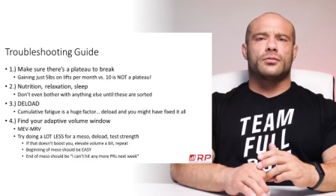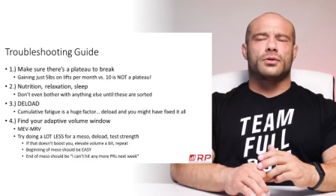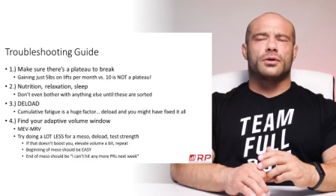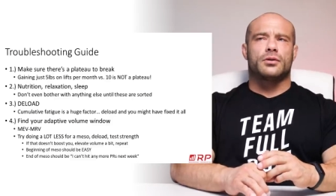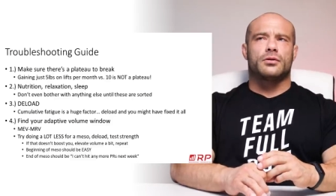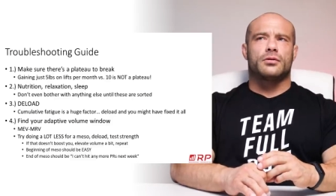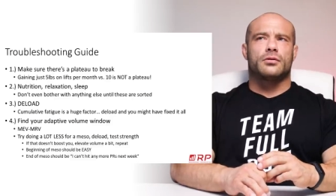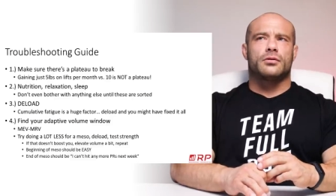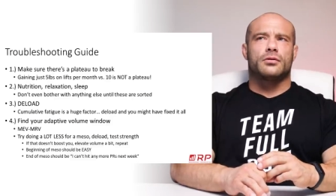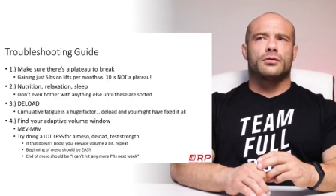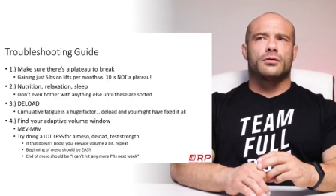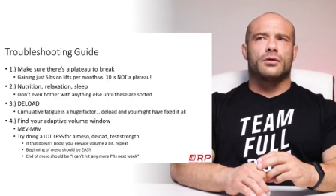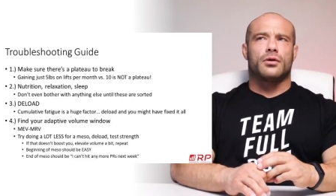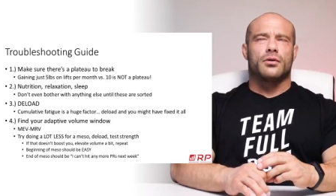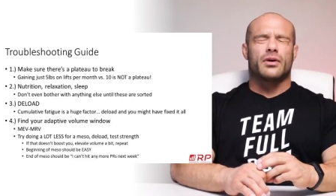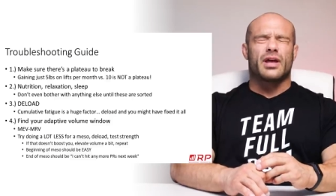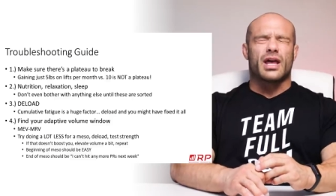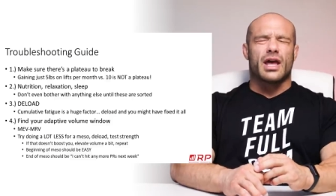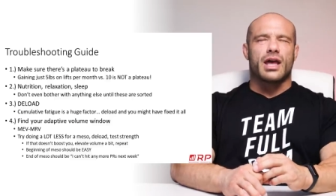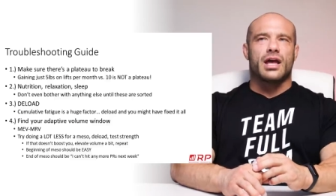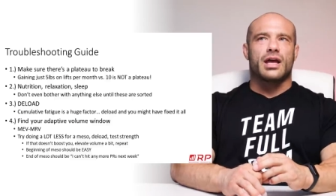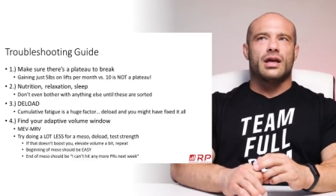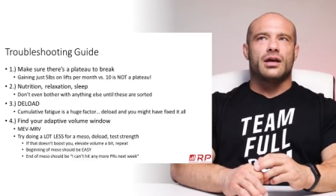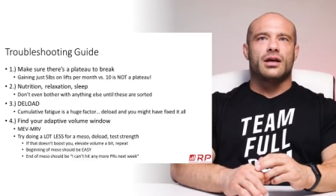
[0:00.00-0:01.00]
Like,
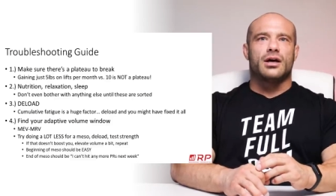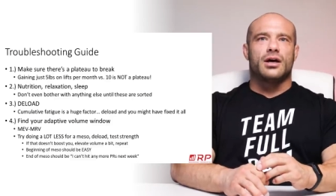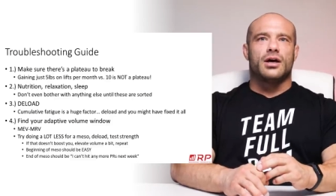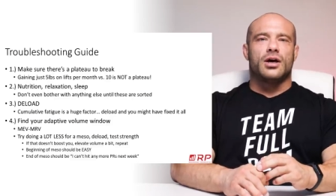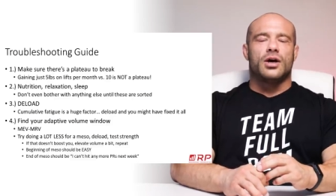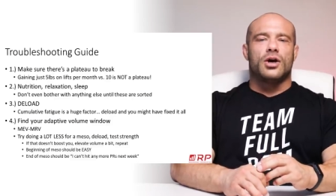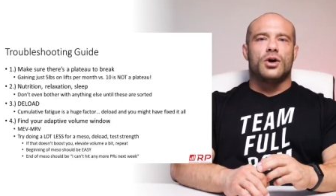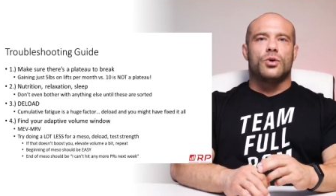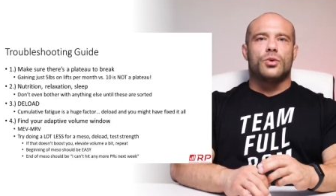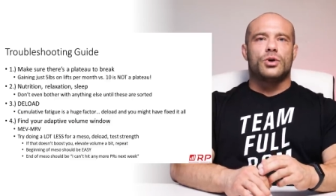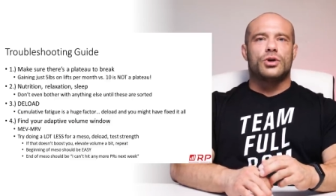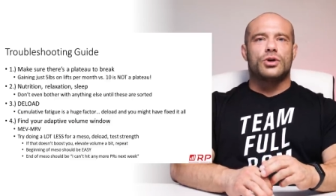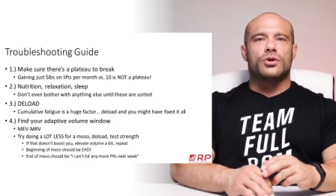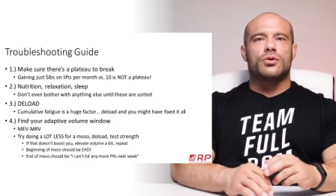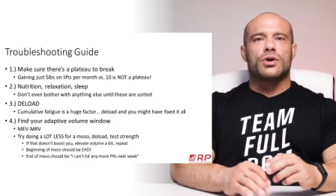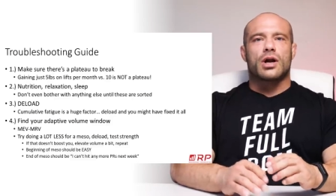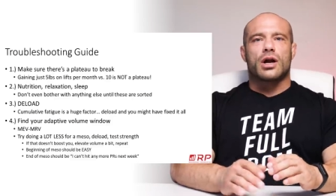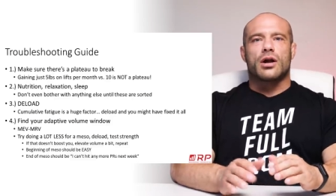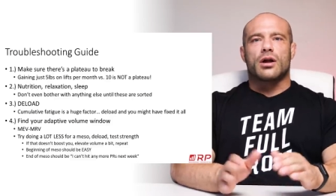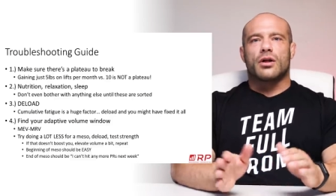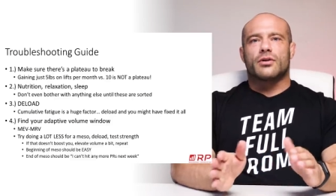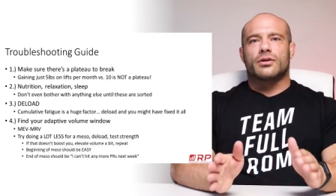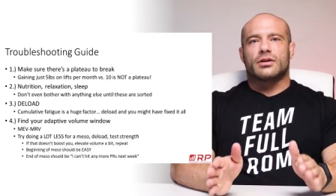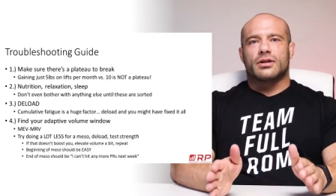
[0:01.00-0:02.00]
okay. Well, you know,
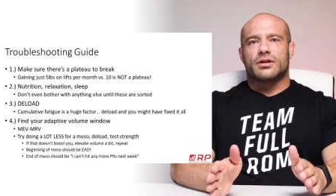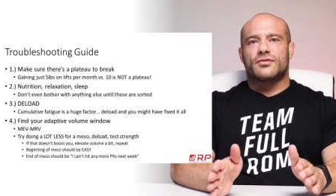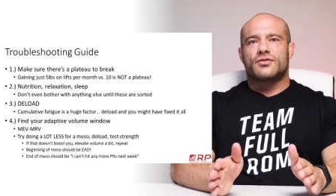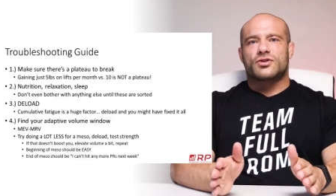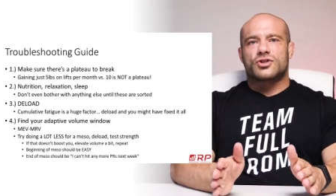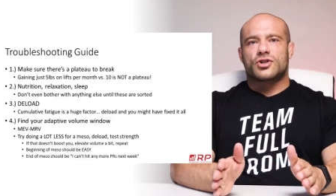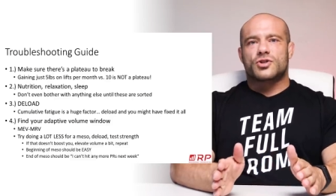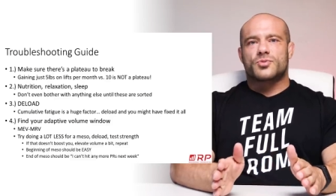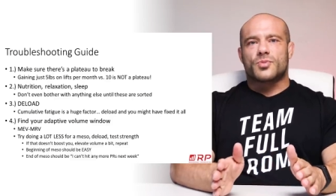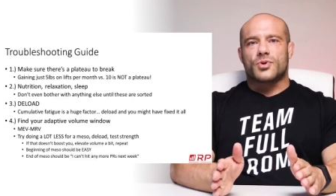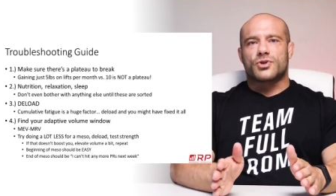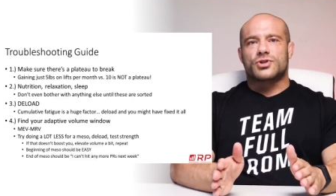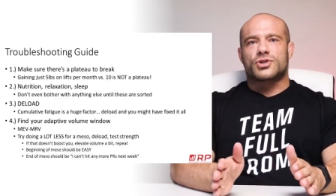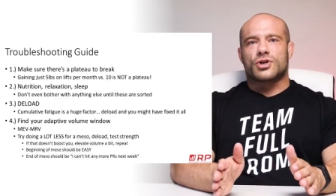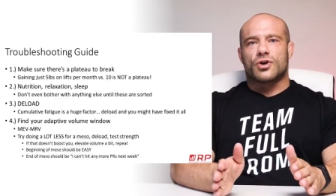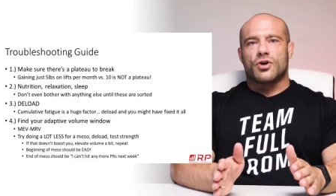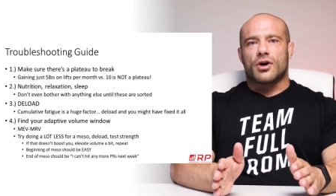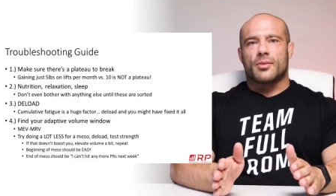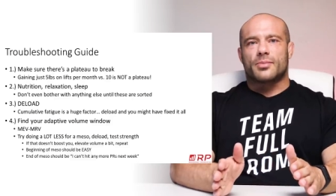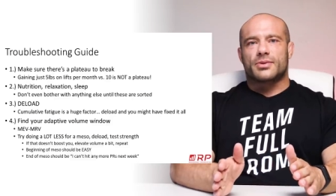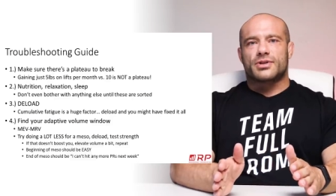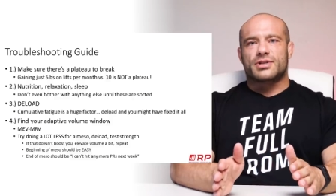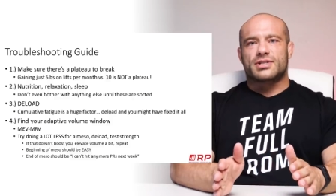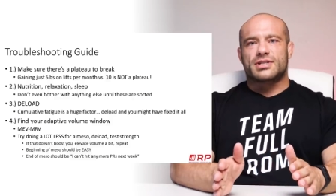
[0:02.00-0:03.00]
not all the lifts are supposed to go
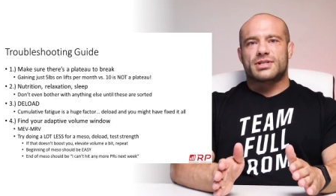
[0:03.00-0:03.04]
up at the